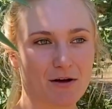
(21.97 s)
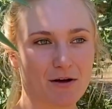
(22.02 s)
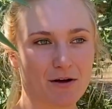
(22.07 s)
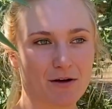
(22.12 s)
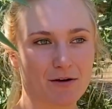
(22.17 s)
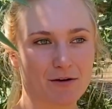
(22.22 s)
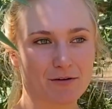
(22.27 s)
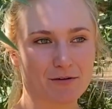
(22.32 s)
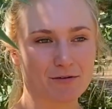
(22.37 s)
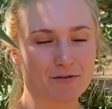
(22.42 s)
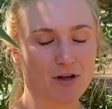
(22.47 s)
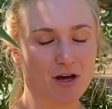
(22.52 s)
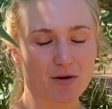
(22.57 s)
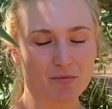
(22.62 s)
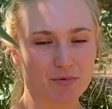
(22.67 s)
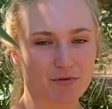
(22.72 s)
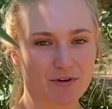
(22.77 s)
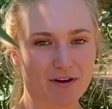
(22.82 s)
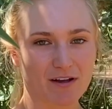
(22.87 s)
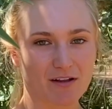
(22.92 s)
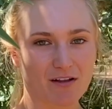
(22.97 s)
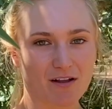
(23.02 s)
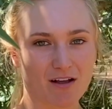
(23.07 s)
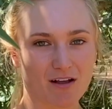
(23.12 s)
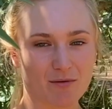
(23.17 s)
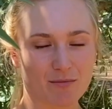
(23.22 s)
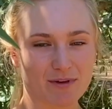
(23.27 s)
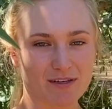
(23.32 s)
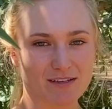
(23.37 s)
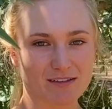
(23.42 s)
our nonpareil
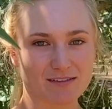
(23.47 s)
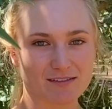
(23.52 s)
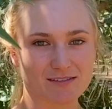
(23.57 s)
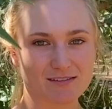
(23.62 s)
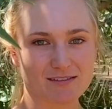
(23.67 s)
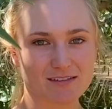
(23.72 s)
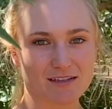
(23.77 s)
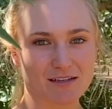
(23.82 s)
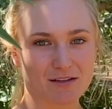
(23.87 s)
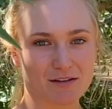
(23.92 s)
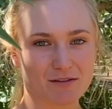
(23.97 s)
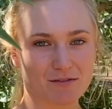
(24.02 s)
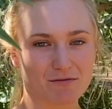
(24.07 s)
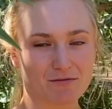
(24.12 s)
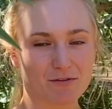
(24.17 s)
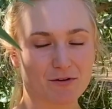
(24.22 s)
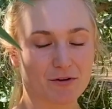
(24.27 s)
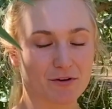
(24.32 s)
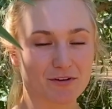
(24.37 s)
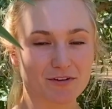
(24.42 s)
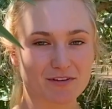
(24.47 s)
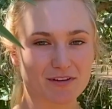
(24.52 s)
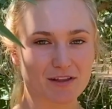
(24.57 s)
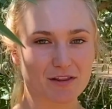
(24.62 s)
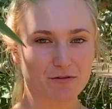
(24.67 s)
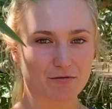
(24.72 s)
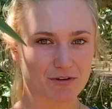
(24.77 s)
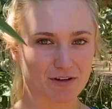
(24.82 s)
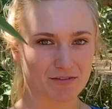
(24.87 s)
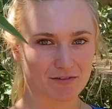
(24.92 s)
almonds in currently
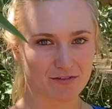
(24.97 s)
three